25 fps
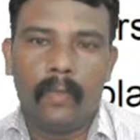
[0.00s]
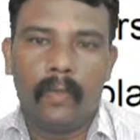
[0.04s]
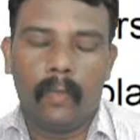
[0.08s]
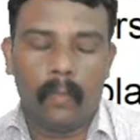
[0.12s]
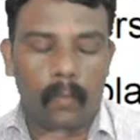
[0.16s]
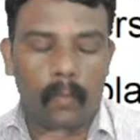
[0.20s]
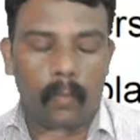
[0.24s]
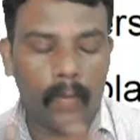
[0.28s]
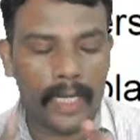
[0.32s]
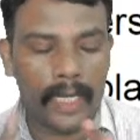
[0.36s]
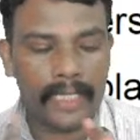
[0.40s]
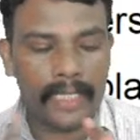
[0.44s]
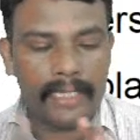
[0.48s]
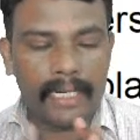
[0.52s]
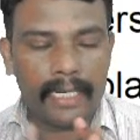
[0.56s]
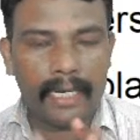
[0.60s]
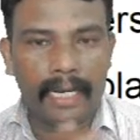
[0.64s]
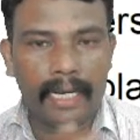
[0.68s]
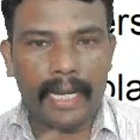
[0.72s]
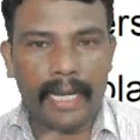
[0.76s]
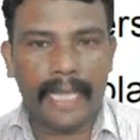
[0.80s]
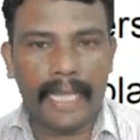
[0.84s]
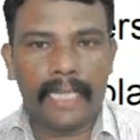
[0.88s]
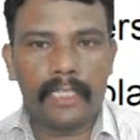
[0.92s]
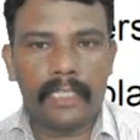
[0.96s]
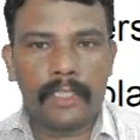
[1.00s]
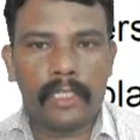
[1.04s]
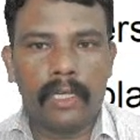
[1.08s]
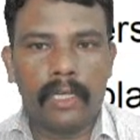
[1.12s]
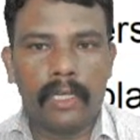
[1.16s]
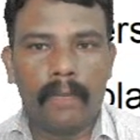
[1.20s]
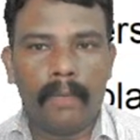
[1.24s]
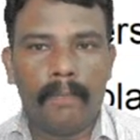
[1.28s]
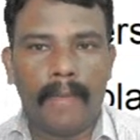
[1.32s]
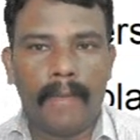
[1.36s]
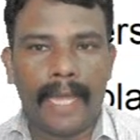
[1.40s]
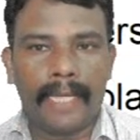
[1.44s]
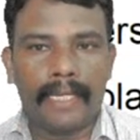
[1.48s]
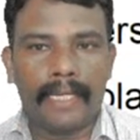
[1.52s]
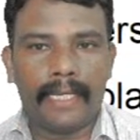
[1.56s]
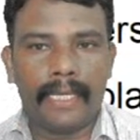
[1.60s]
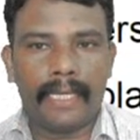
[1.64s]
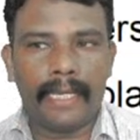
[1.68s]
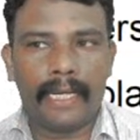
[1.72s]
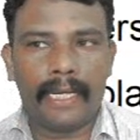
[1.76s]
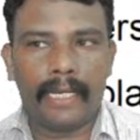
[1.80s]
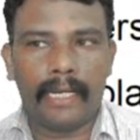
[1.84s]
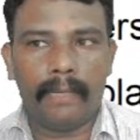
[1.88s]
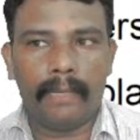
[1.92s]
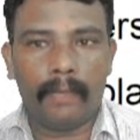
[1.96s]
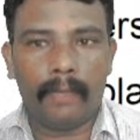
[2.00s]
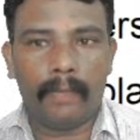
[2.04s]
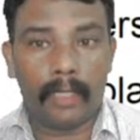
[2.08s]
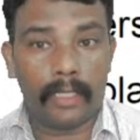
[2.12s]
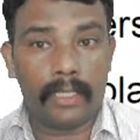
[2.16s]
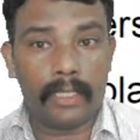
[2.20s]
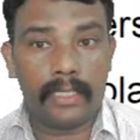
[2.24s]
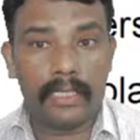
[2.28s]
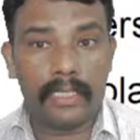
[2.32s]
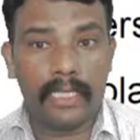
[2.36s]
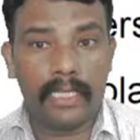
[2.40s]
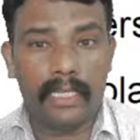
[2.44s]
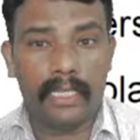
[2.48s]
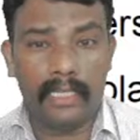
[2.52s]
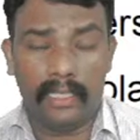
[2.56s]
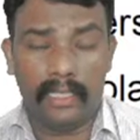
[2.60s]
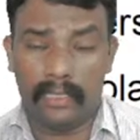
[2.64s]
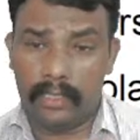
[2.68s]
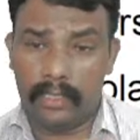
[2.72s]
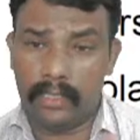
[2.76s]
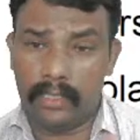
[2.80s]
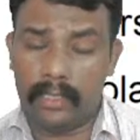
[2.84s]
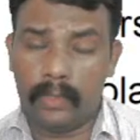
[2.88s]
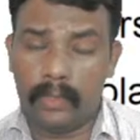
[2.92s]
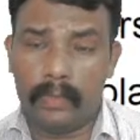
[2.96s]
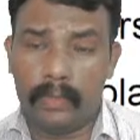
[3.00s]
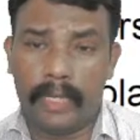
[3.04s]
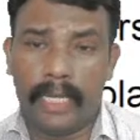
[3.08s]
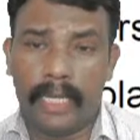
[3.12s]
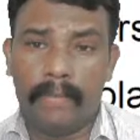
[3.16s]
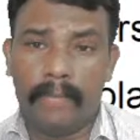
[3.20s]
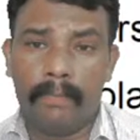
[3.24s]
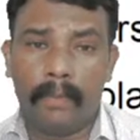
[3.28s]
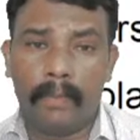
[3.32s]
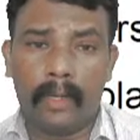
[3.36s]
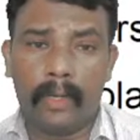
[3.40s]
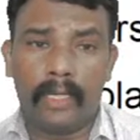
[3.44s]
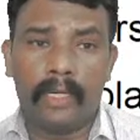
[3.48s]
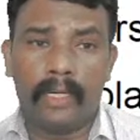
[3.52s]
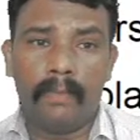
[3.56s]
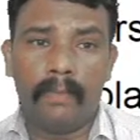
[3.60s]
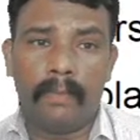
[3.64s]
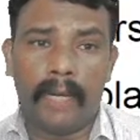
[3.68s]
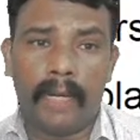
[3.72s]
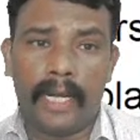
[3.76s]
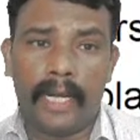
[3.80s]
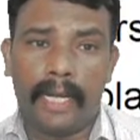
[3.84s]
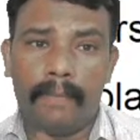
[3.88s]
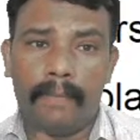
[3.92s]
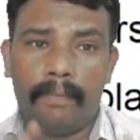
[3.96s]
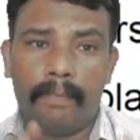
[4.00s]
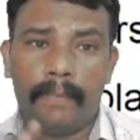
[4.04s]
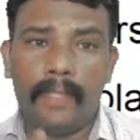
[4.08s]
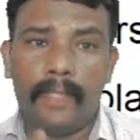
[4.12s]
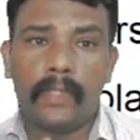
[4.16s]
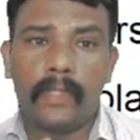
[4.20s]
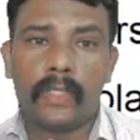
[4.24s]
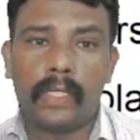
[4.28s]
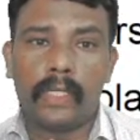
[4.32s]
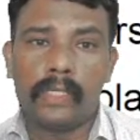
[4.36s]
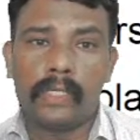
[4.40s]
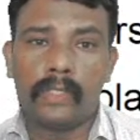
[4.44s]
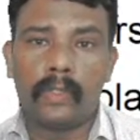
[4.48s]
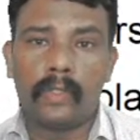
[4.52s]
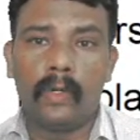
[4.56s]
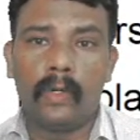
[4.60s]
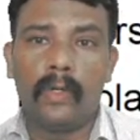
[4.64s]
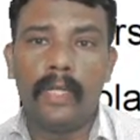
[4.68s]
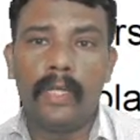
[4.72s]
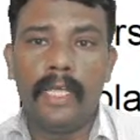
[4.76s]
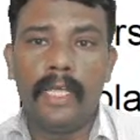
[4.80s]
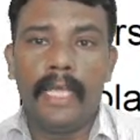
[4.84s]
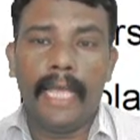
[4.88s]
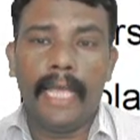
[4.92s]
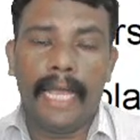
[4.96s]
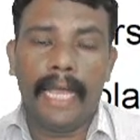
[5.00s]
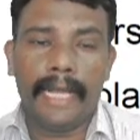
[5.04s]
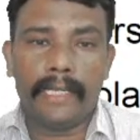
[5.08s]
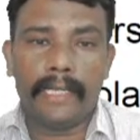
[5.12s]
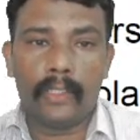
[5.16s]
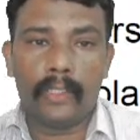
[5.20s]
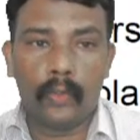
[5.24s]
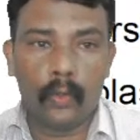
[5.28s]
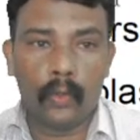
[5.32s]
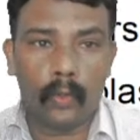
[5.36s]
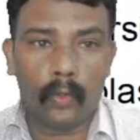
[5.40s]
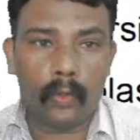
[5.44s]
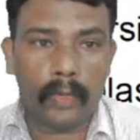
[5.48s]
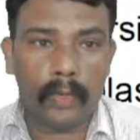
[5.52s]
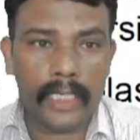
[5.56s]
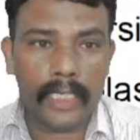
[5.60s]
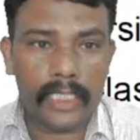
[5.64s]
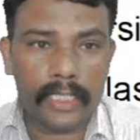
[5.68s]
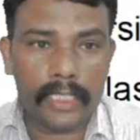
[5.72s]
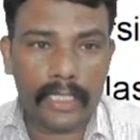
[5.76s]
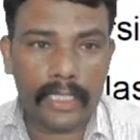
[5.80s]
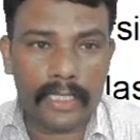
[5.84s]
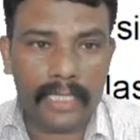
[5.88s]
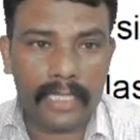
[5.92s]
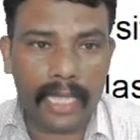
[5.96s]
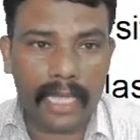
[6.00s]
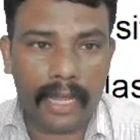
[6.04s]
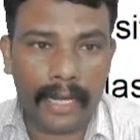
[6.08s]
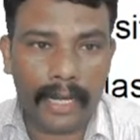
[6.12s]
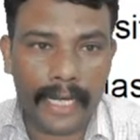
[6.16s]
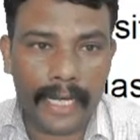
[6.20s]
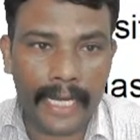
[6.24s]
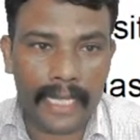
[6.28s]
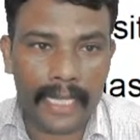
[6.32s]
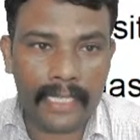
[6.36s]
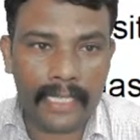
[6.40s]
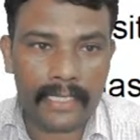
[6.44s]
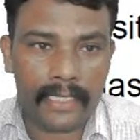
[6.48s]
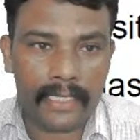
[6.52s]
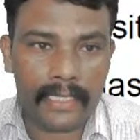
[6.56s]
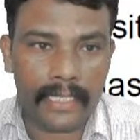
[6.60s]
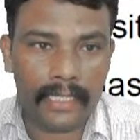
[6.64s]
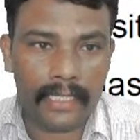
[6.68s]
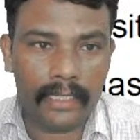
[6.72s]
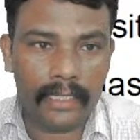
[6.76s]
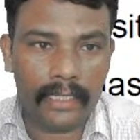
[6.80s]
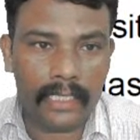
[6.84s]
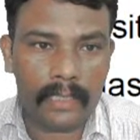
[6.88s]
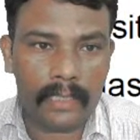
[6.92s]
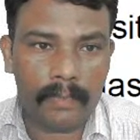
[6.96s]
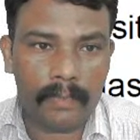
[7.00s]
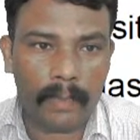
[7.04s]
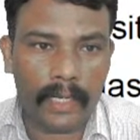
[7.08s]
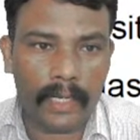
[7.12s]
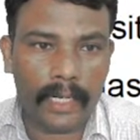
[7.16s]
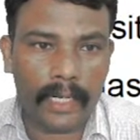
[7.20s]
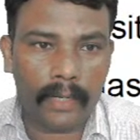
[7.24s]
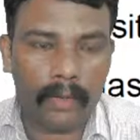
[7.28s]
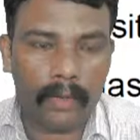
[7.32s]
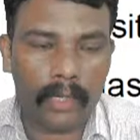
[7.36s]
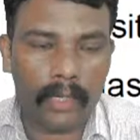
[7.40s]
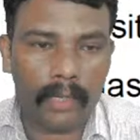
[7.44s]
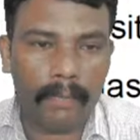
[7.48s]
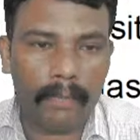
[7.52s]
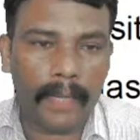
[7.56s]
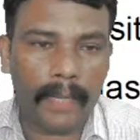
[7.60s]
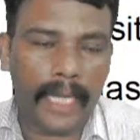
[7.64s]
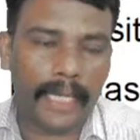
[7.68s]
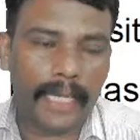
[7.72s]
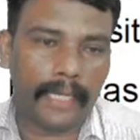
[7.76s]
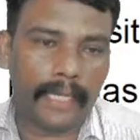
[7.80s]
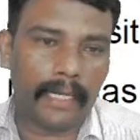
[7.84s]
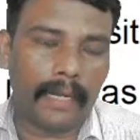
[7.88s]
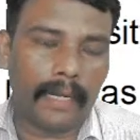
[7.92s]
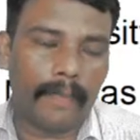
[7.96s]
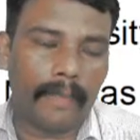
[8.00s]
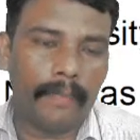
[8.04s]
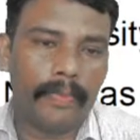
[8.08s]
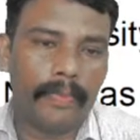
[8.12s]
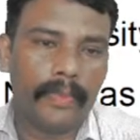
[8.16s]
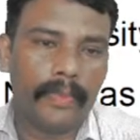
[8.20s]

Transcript: What is the connection of banking and democracy? This is very important part and peace also. And two questions are raised in this particular paragraph.